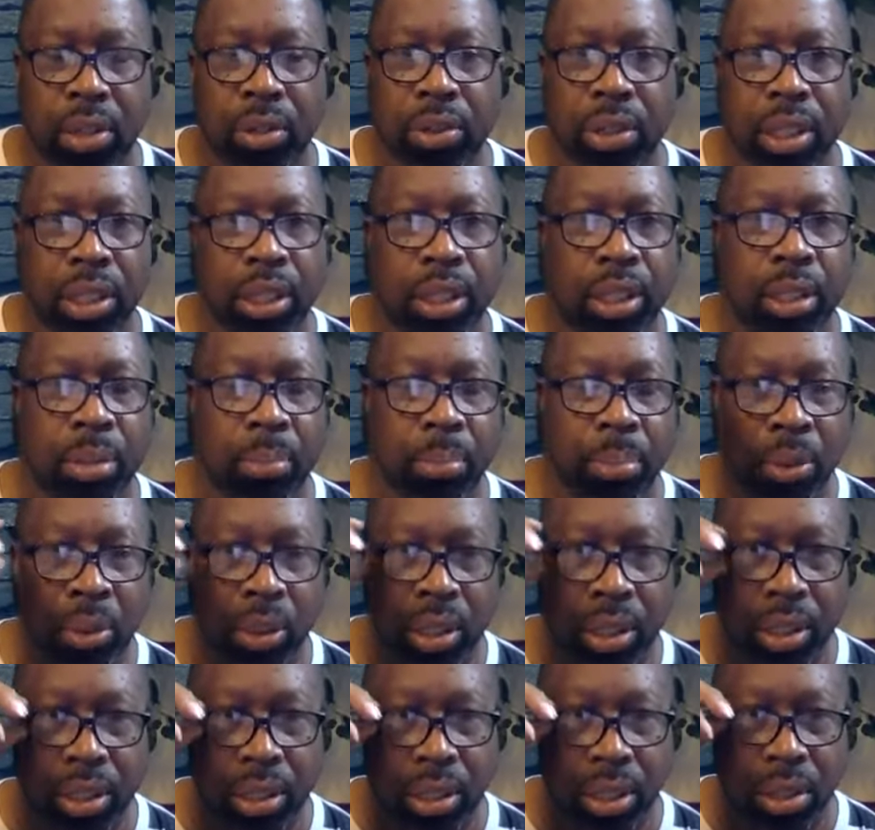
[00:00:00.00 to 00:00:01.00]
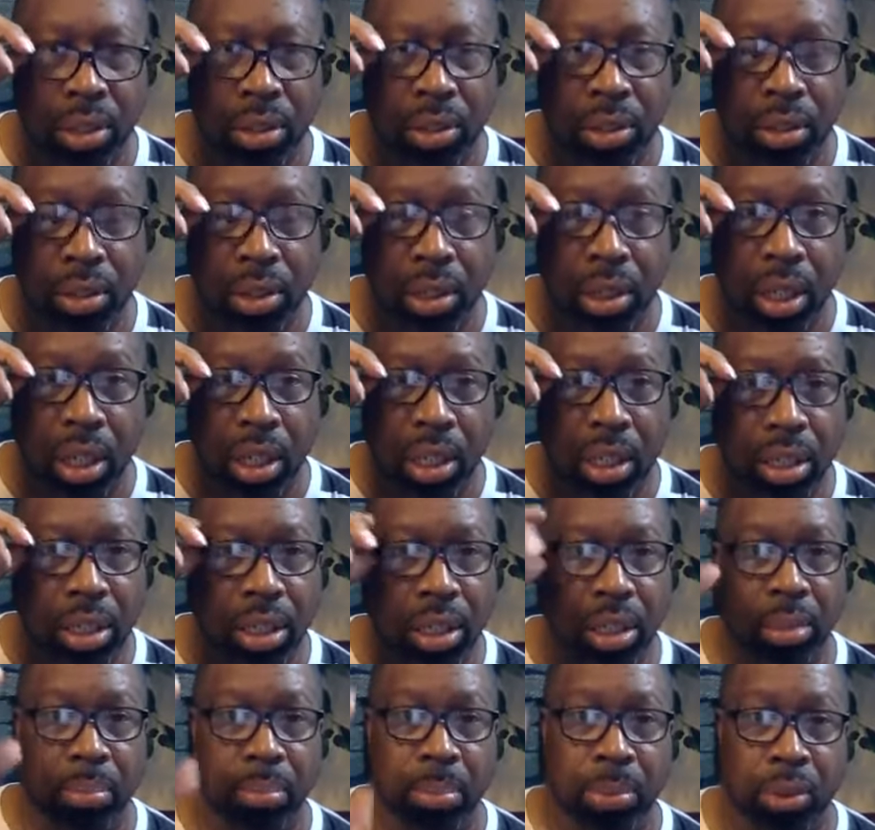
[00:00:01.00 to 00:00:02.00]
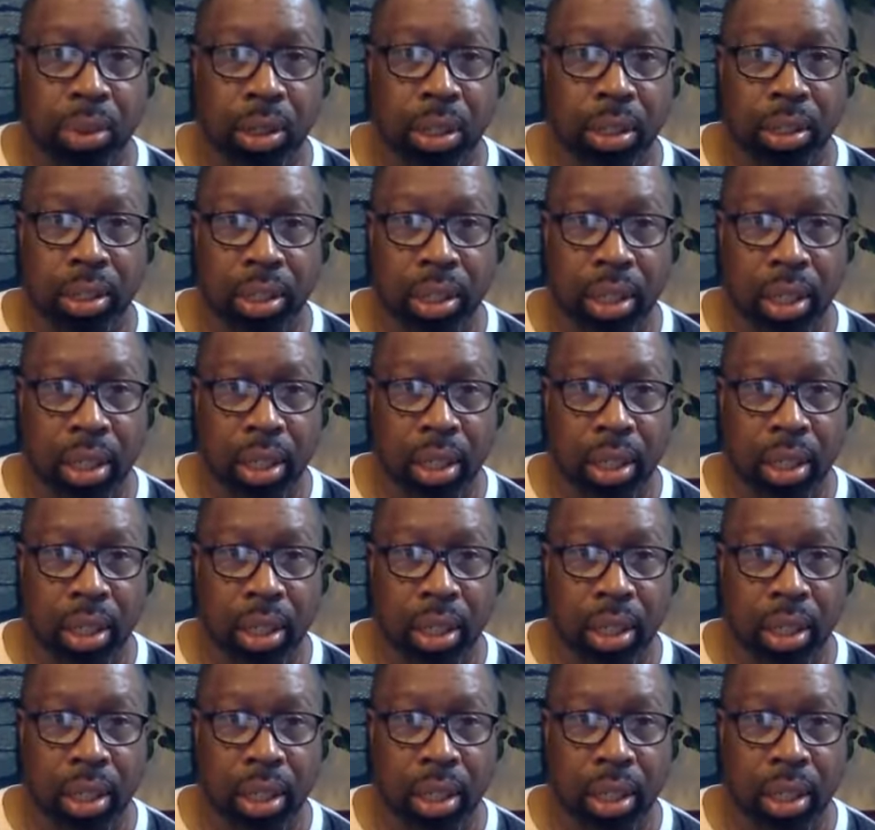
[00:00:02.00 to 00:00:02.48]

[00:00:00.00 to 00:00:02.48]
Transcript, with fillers: This is important to you. This is important